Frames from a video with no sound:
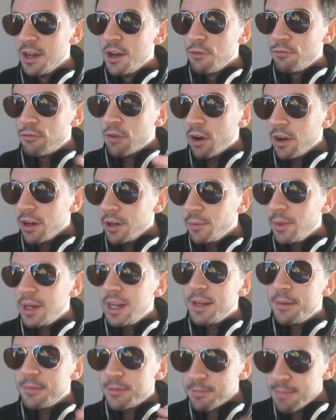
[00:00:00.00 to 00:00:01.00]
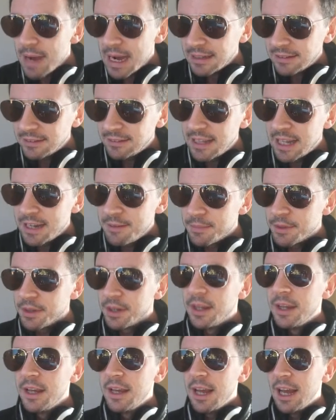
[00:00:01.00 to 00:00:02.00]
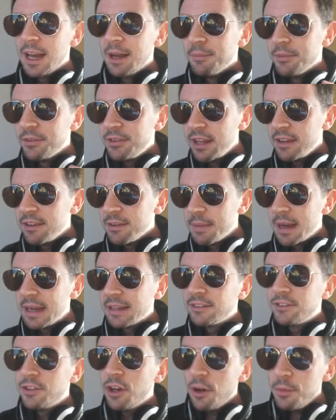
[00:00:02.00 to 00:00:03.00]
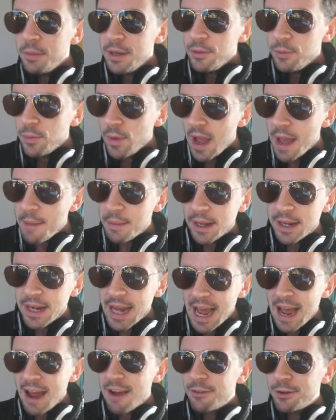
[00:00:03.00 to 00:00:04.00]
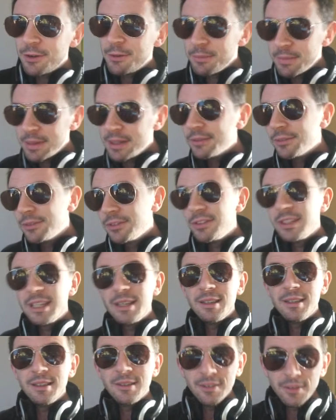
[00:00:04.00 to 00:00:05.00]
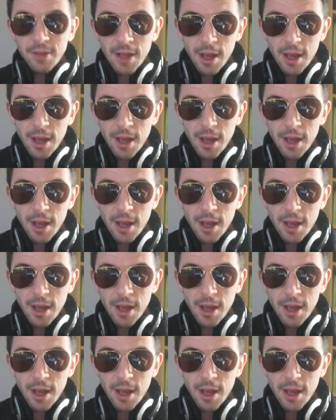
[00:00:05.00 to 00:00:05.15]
Ryan Williams, Max Stedman, centre backs. Tommy Webb and Aaron Milnes in